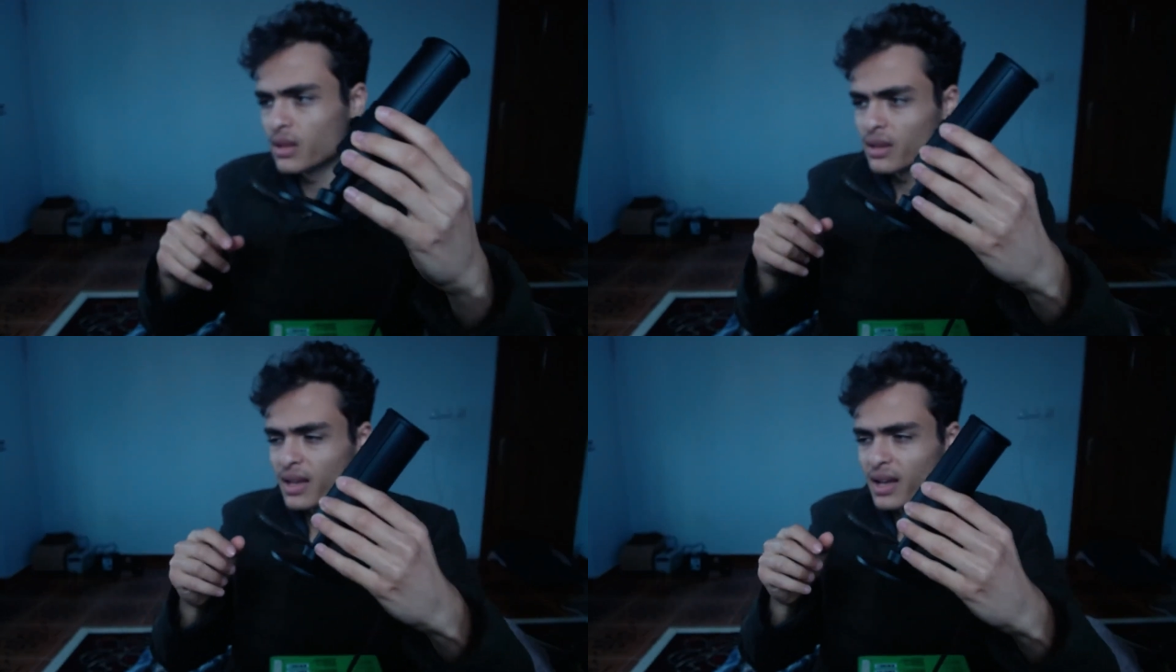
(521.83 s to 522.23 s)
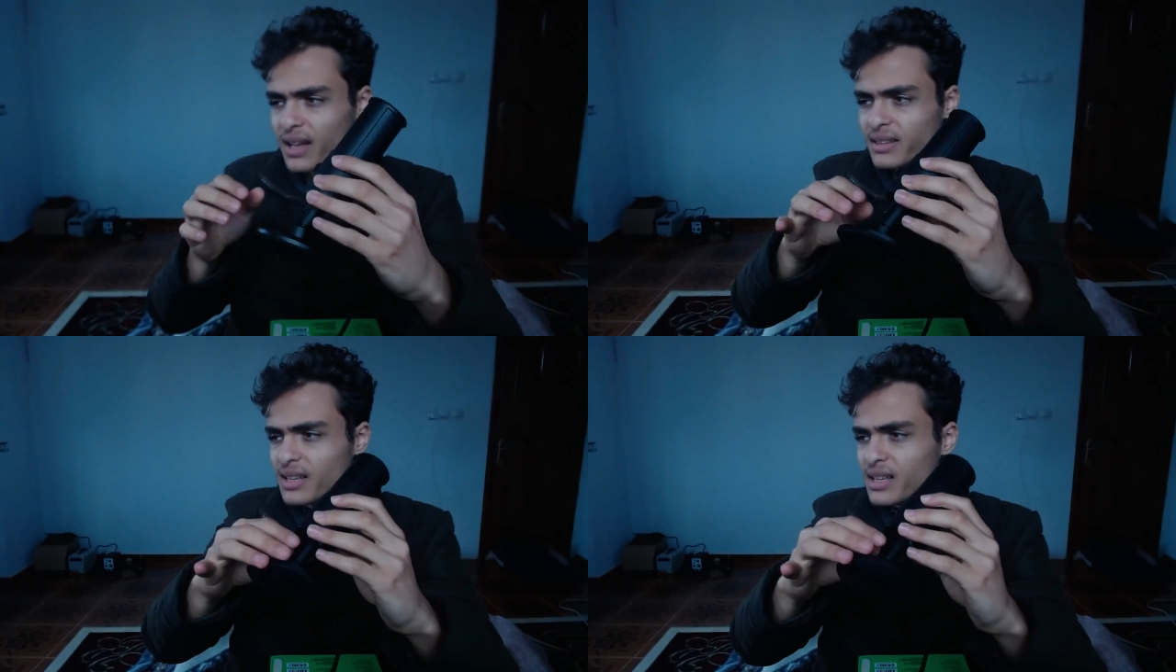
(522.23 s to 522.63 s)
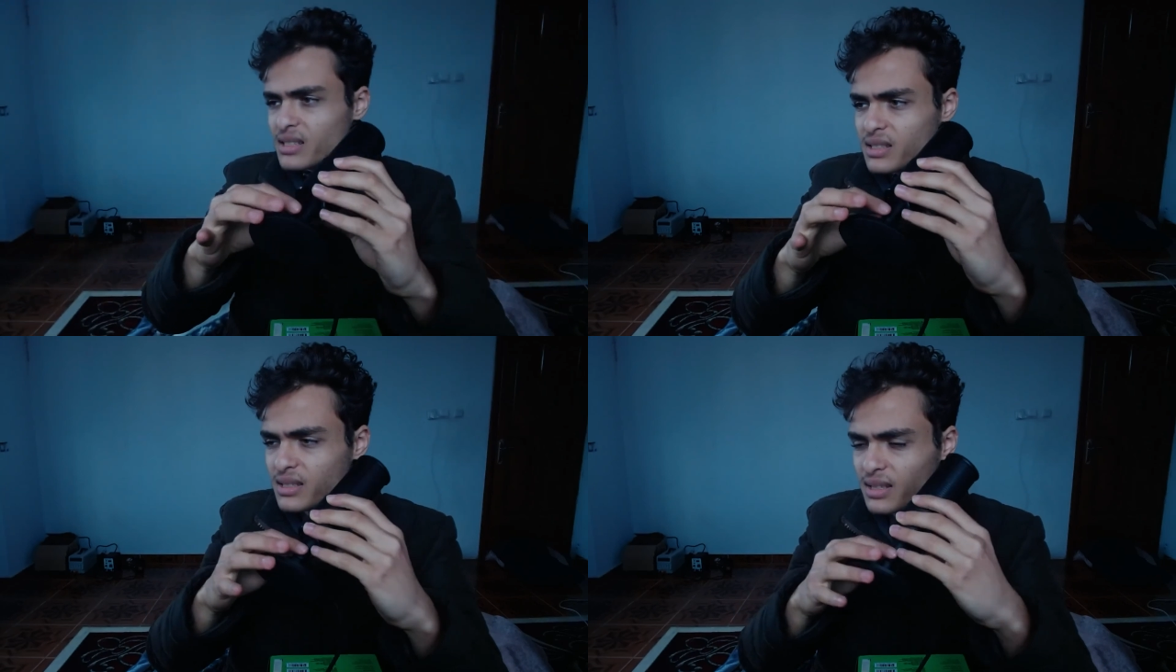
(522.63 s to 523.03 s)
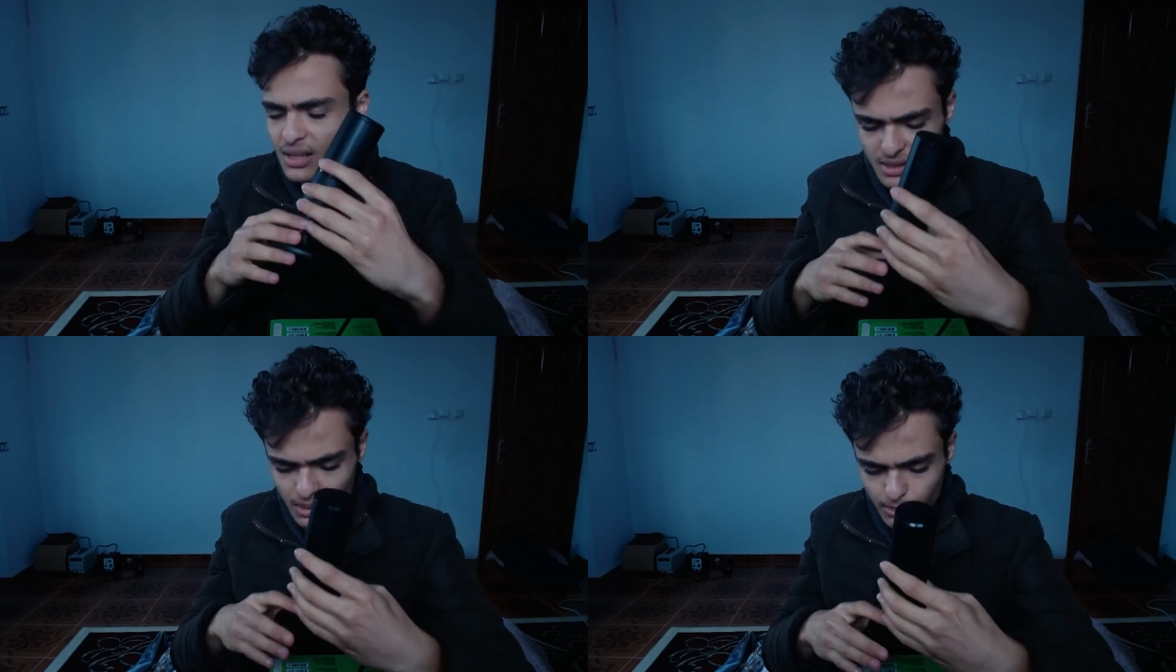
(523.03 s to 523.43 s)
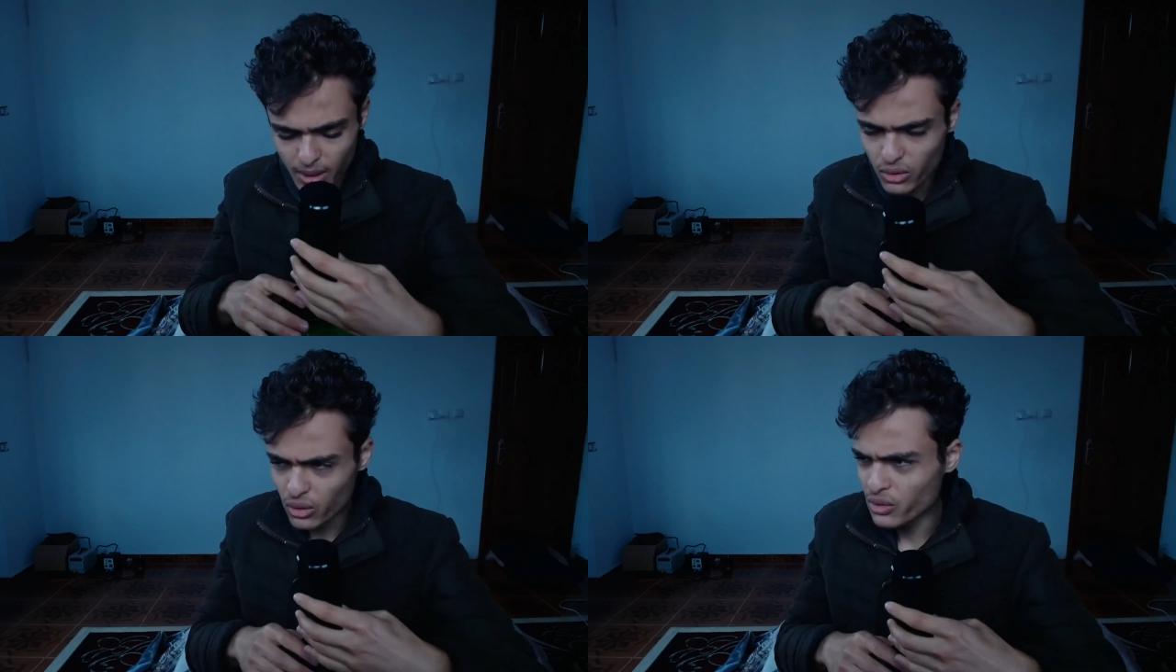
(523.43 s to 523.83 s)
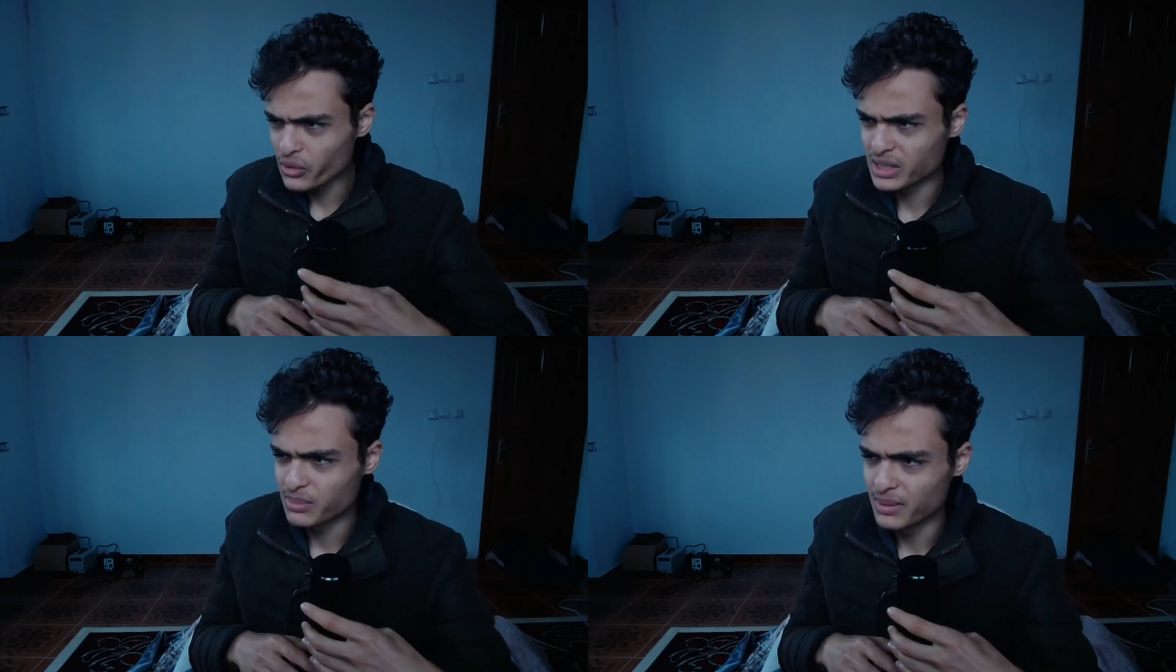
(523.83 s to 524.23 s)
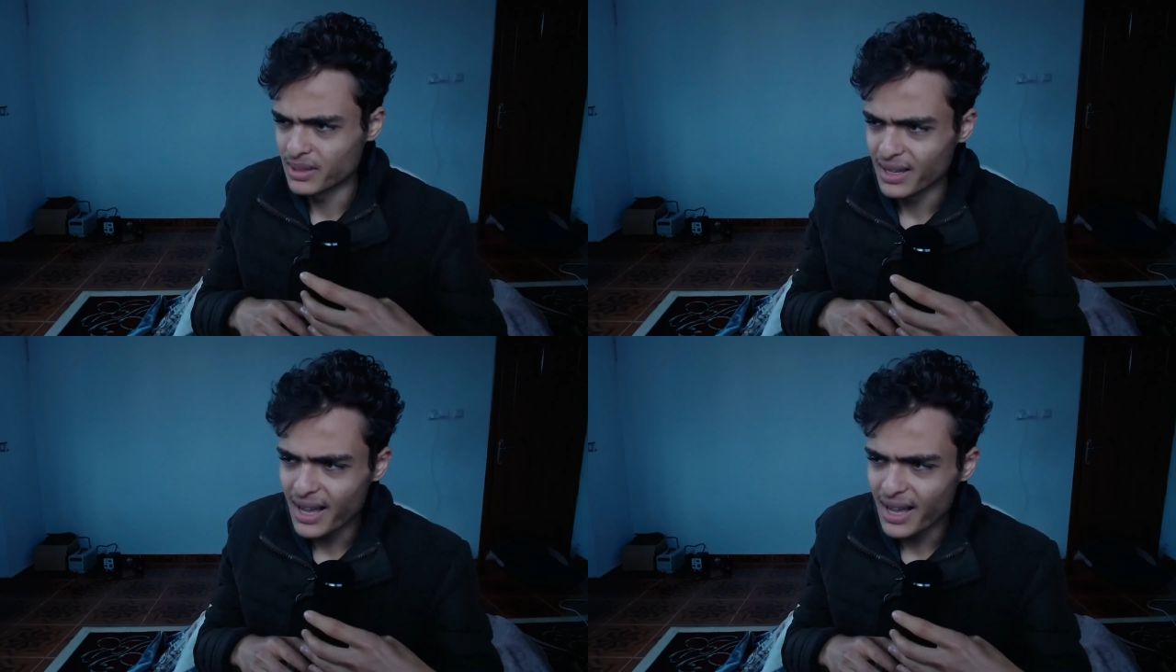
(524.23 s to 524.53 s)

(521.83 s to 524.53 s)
and it's a micro USB,